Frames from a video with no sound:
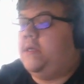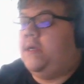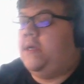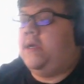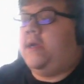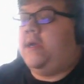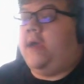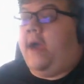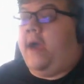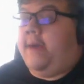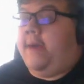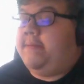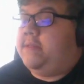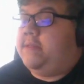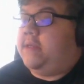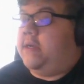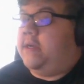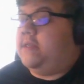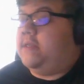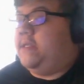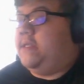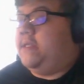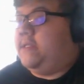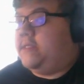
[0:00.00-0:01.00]

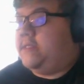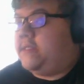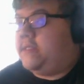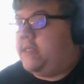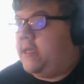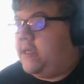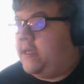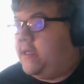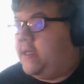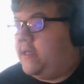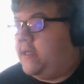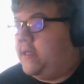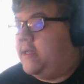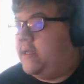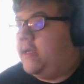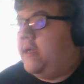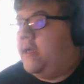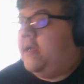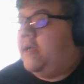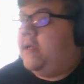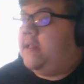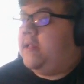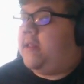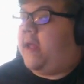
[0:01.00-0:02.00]
Absol's insane.
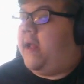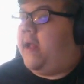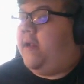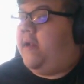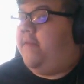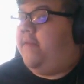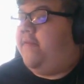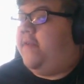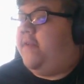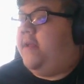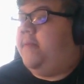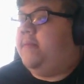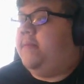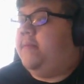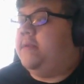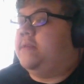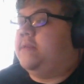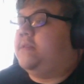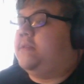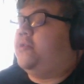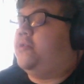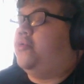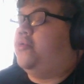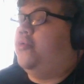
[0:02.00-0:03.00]
Talonflame
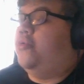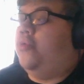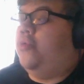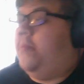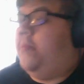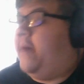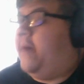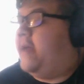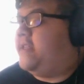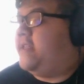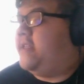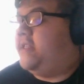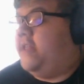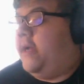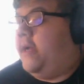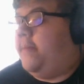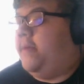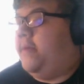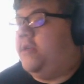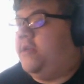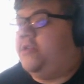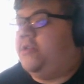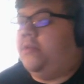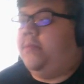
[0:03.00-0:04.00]
does too much
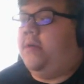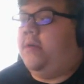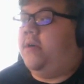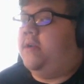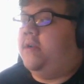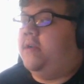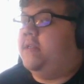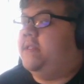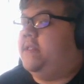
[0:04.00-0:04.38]
damage, to be honest.